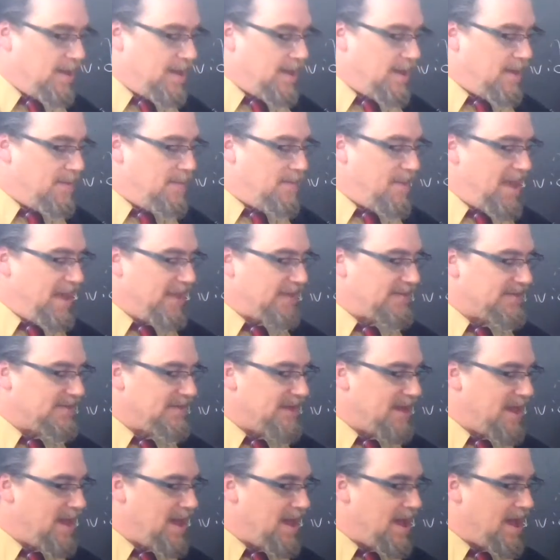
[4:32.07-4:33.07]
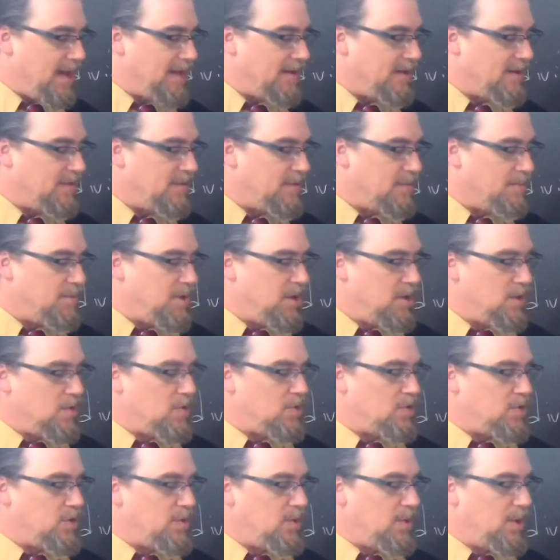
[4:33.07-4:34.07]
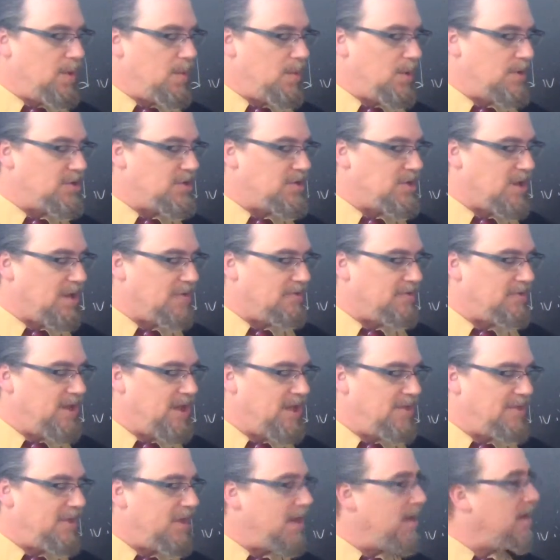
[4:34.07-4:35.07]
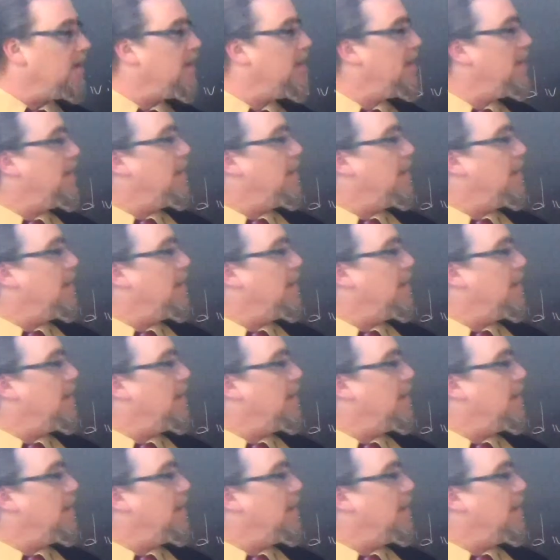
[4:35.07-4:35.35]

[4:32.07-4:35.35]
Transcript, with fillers: It makes that, the mere doing which does nothing,